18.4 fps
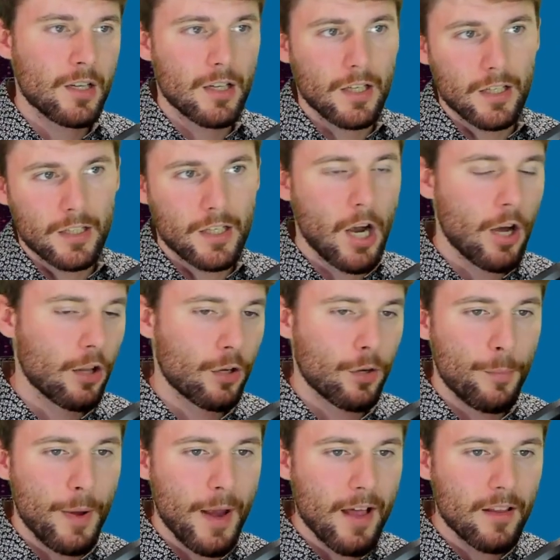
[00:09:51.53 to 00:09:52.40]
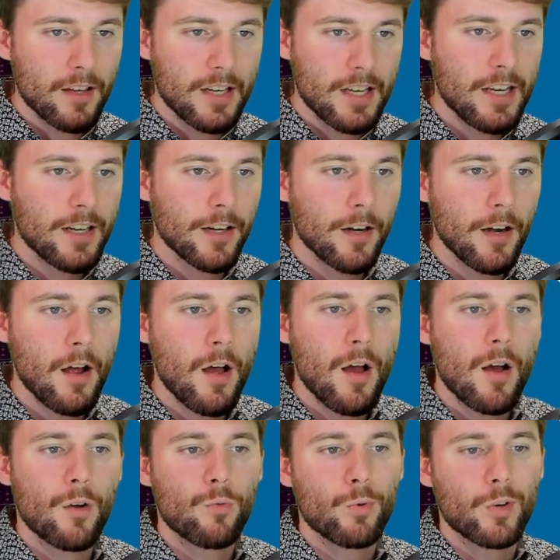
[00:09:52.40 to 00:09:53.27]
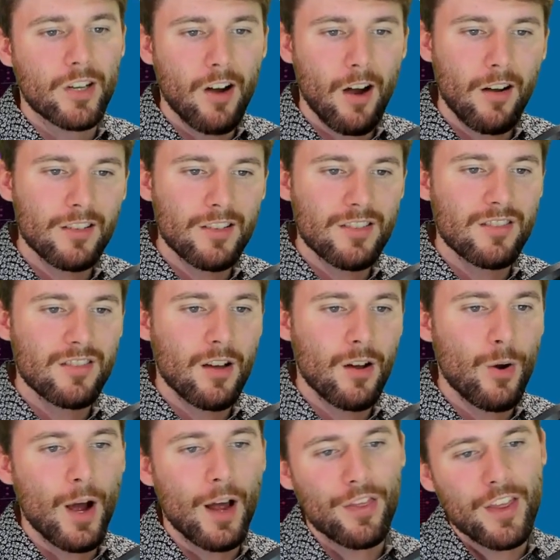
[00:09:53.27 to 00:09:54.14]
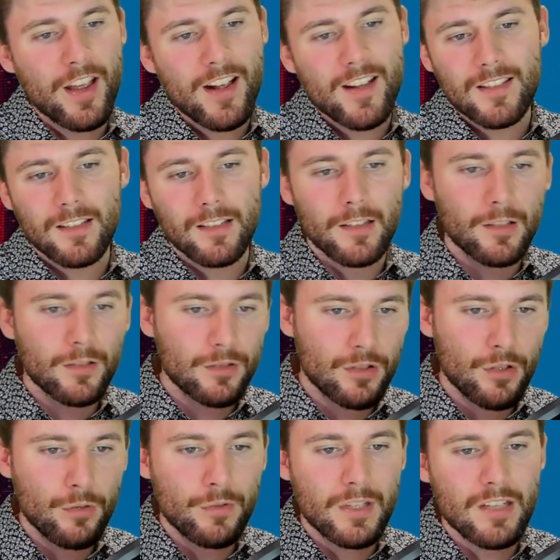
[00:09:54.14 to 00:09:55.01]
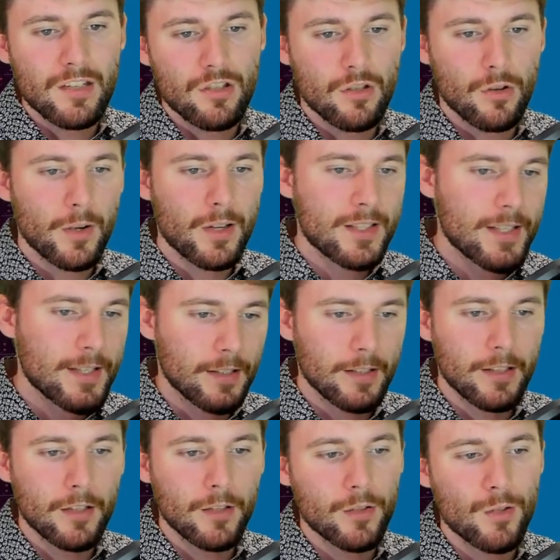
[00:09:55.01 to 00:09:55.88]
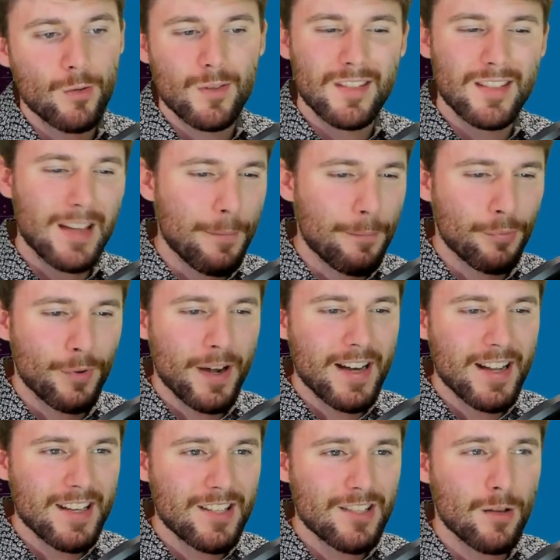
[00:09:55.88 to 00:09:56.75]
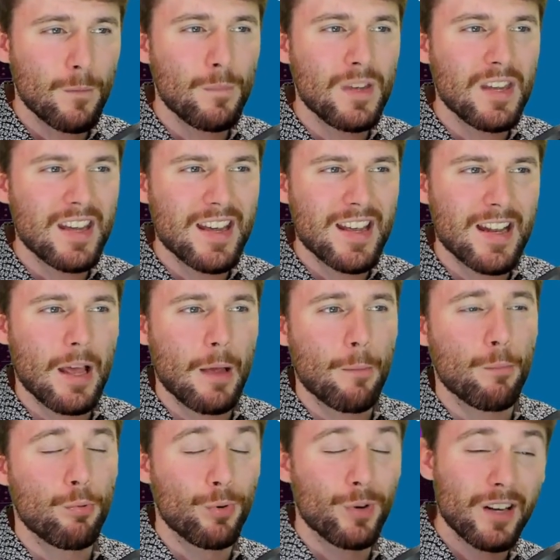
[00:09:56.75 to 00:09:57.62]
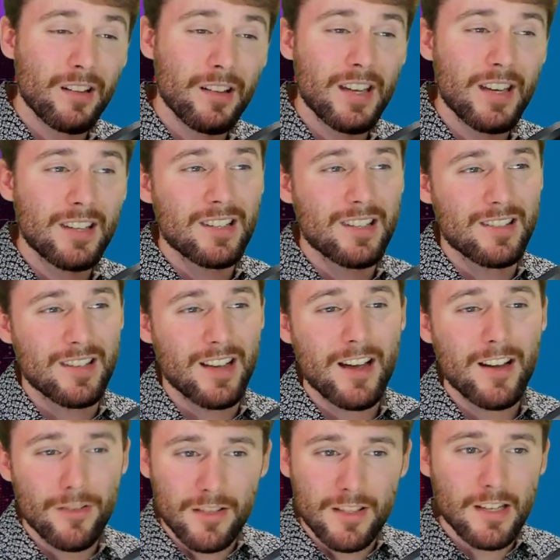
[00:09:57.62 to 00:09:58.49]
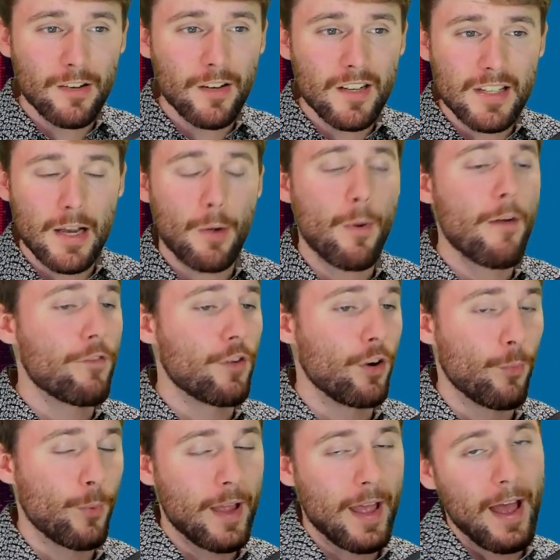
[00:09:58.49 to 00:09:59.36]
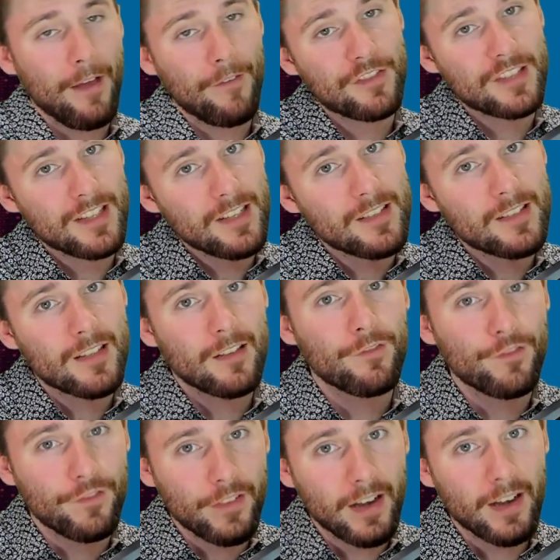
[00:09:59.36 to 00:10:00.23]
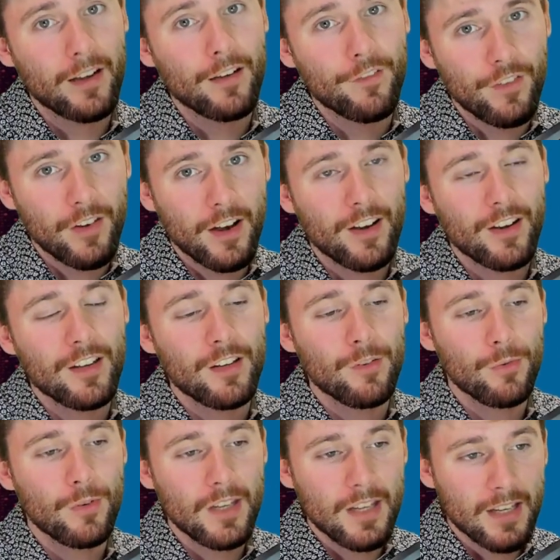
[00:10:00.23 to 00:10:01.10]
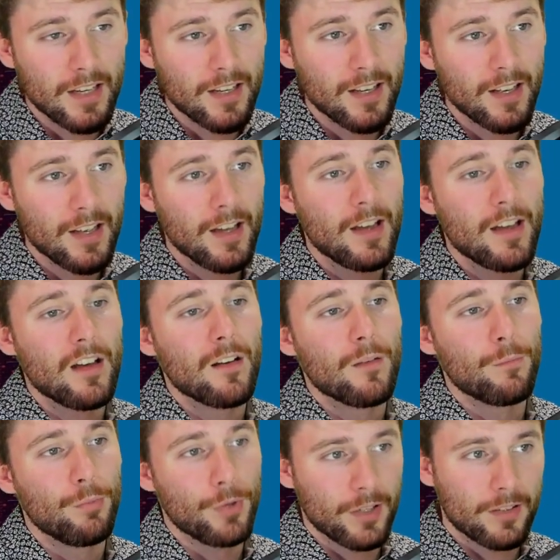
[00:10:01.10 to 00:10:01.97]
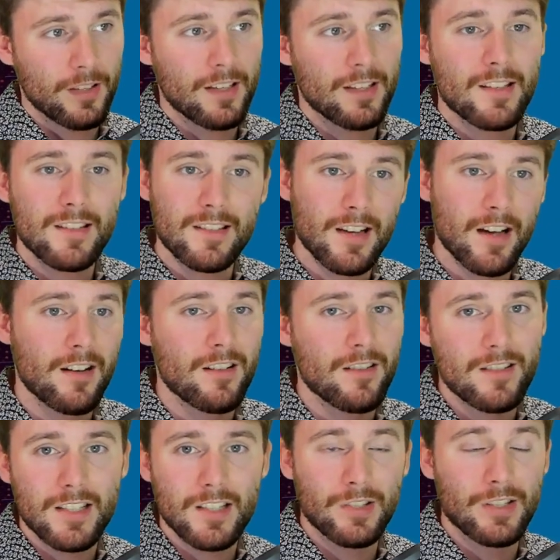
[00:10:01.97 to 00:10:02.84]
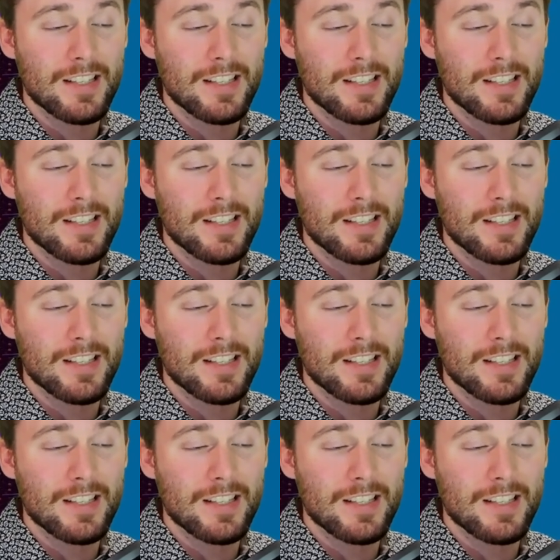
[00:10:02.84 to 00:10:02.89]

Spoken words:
color palette here. Regardless though, I think it's a little too disjointed, a little too separated to be in a BRICKLINK Designer Series. However, we have seen some very, very unique BRICKLINK Designer Series